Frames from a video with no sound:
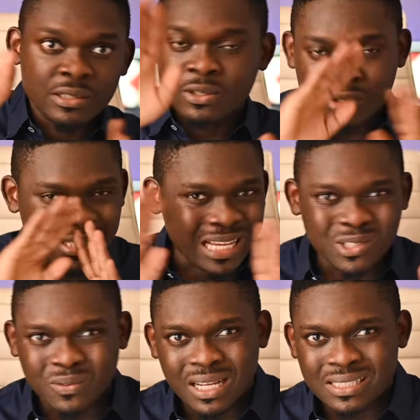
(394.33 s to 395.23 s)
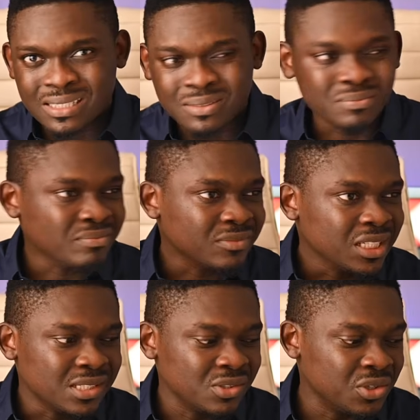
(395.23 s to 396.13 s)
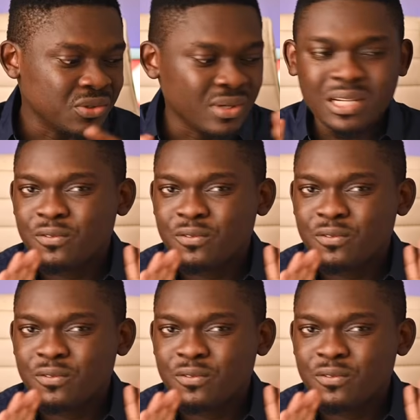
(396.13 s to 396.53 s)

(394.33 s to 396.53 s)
Those kinds of lighting is not usually